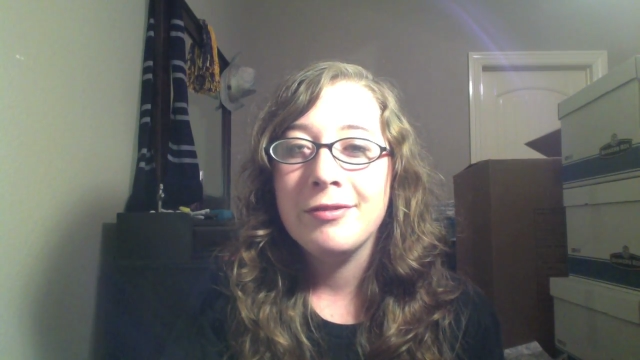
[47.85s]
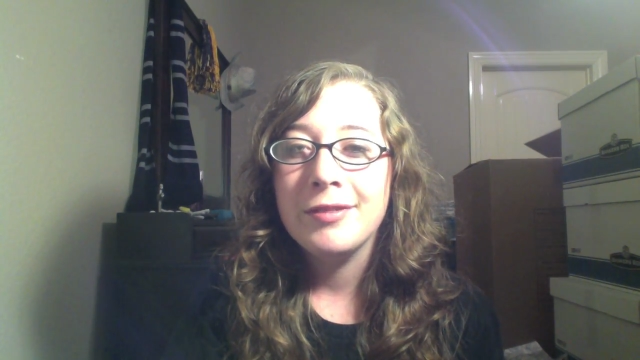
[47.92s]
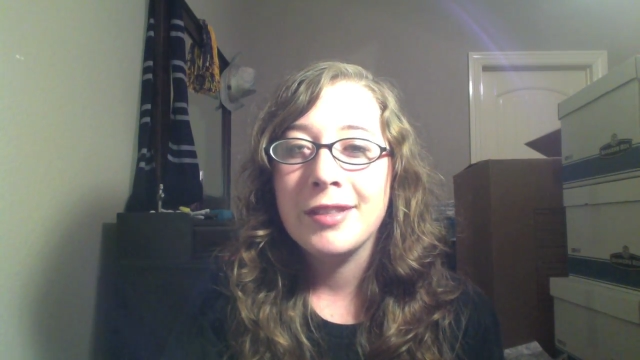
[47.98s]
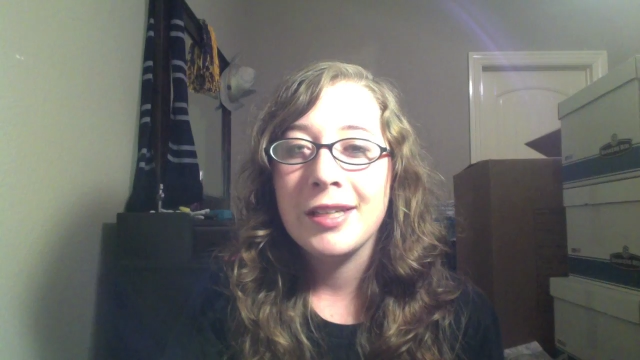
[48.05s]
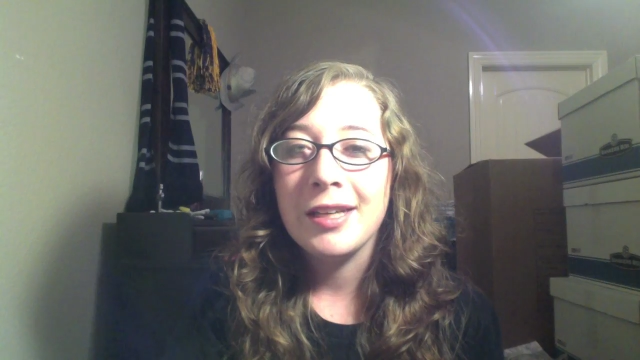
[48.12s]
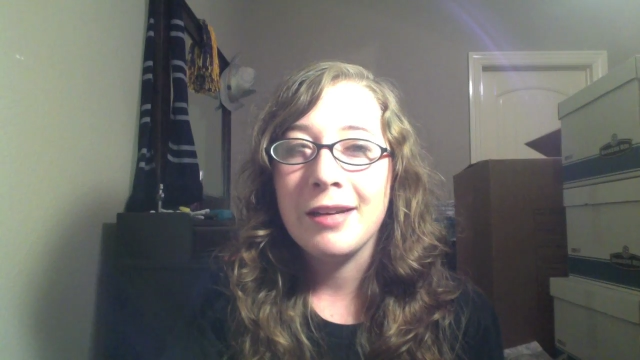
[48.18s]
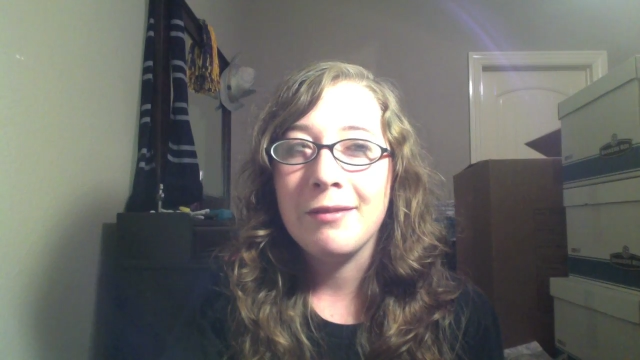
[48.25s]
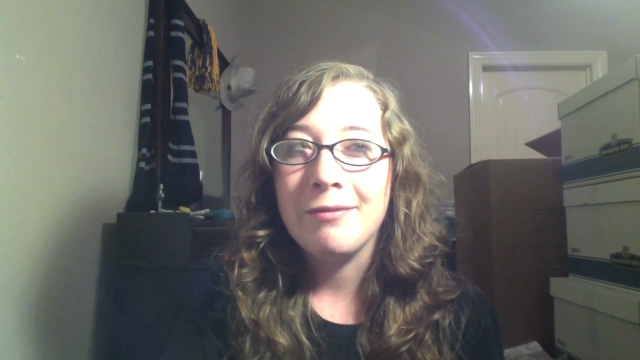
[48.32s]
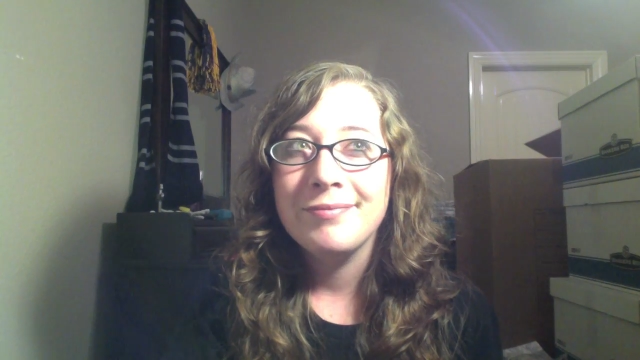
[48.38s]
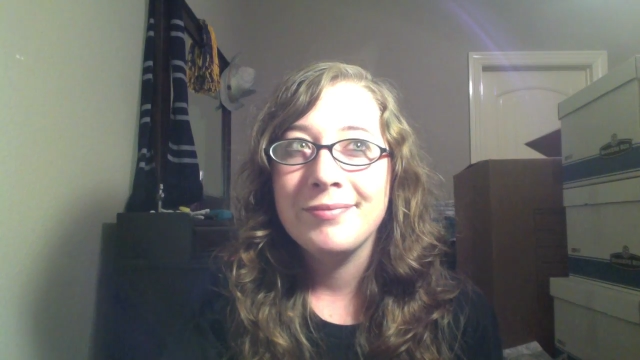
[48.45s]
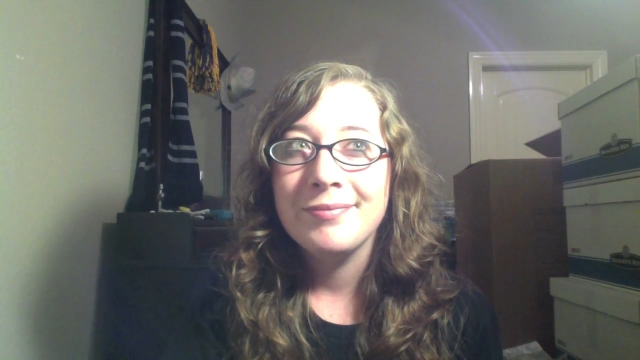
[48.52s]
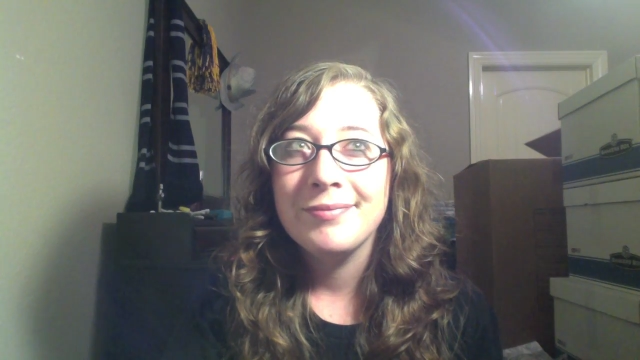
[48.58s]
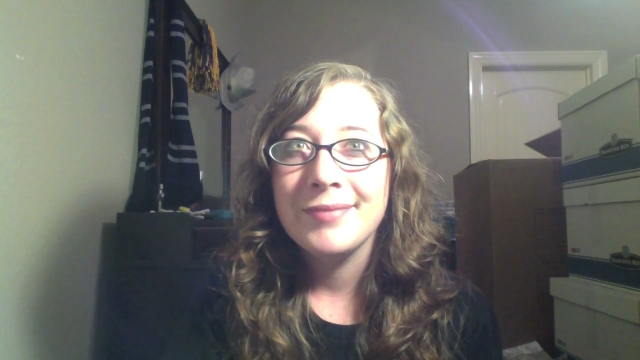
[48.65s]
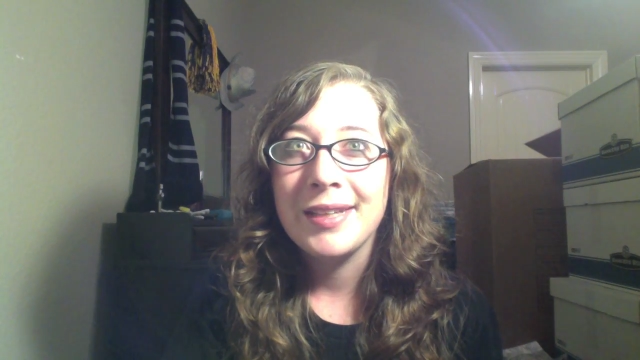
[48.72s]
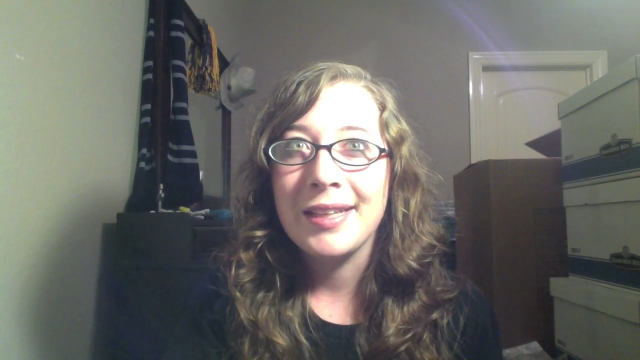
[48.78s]
and I'm
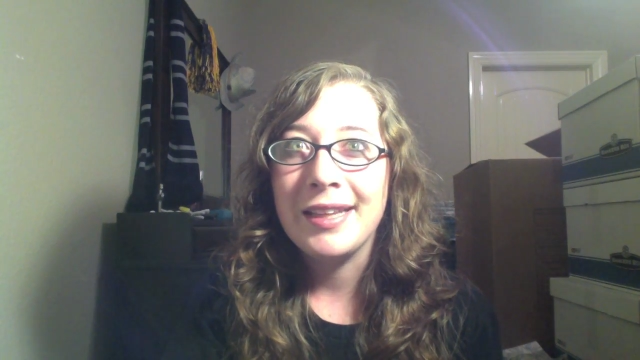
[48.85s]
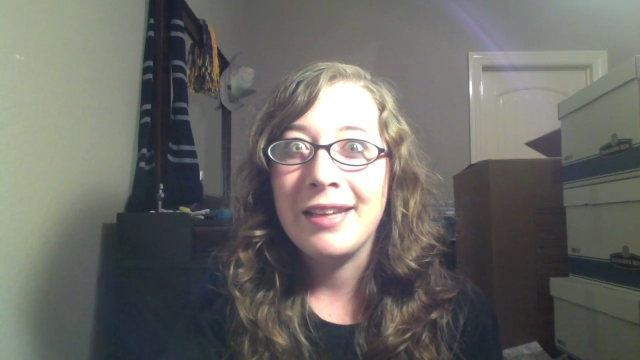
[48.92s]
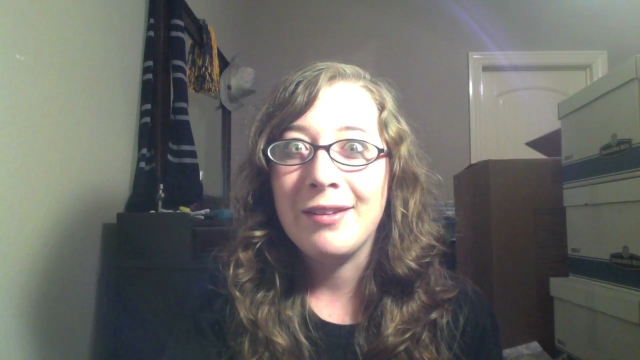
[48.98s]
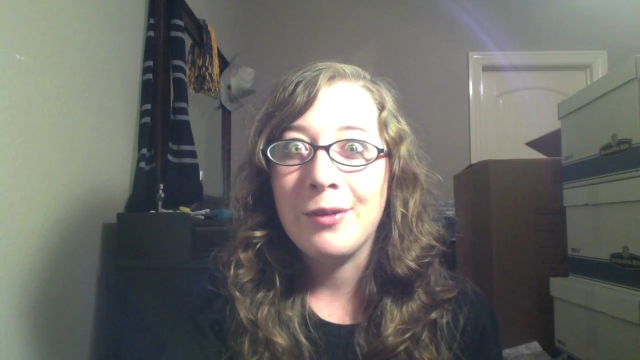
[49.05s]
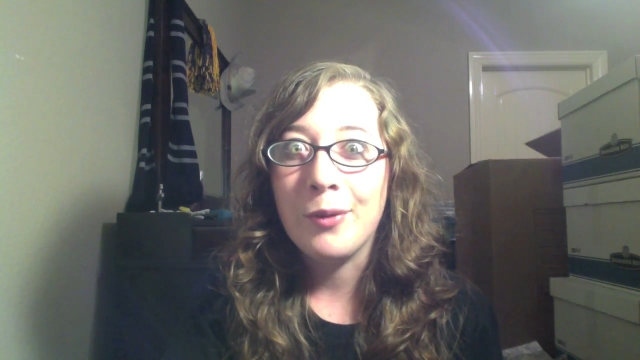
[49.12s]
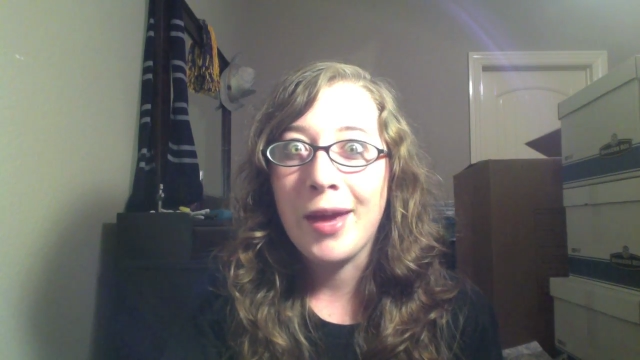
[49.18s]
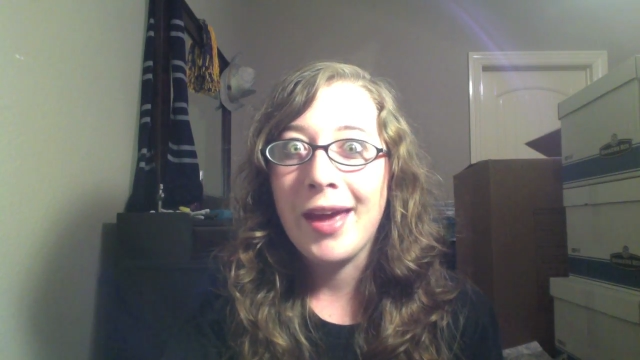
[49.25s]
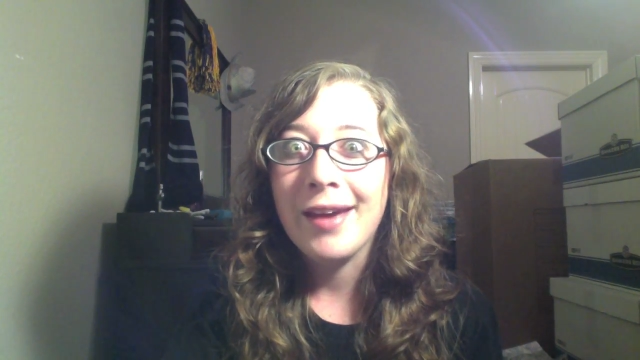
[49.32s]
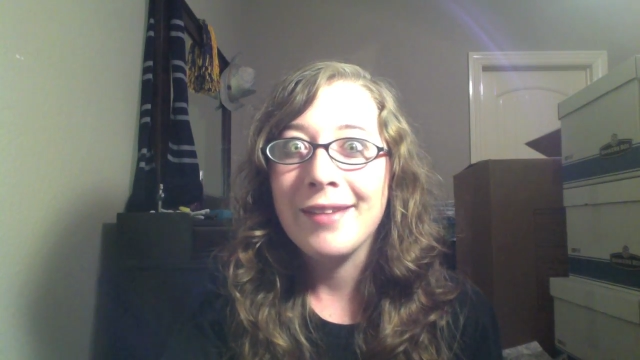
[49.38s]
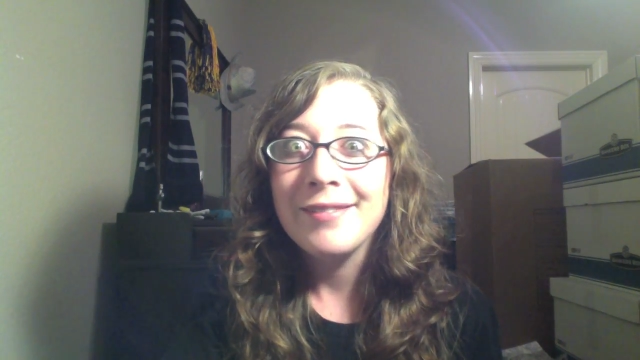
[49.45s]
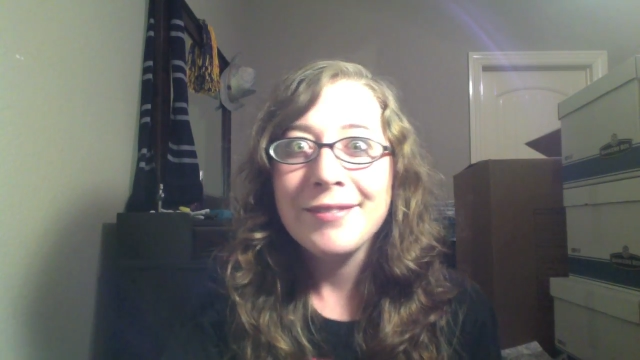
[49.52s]
at least okay.